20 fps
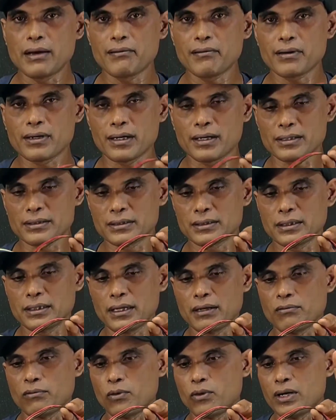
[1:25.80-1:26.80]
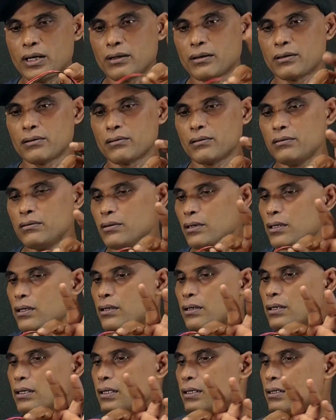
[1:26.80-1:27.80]
have connected a volume control
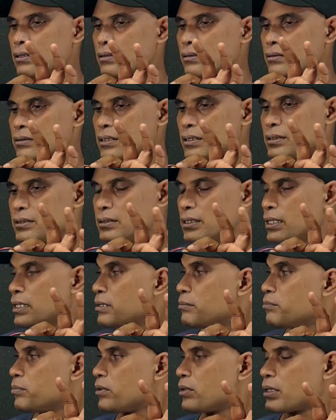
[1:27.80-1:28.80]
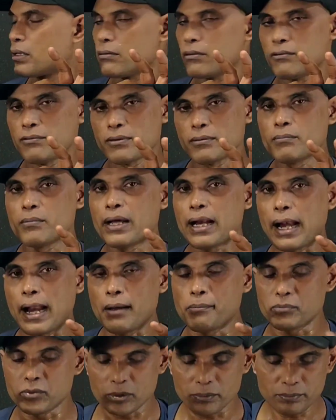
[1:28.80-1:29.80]
and there is the input coming from my
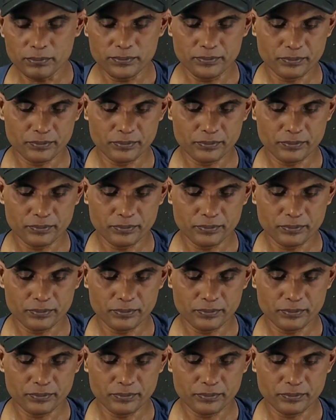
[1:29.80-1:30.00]
laptop,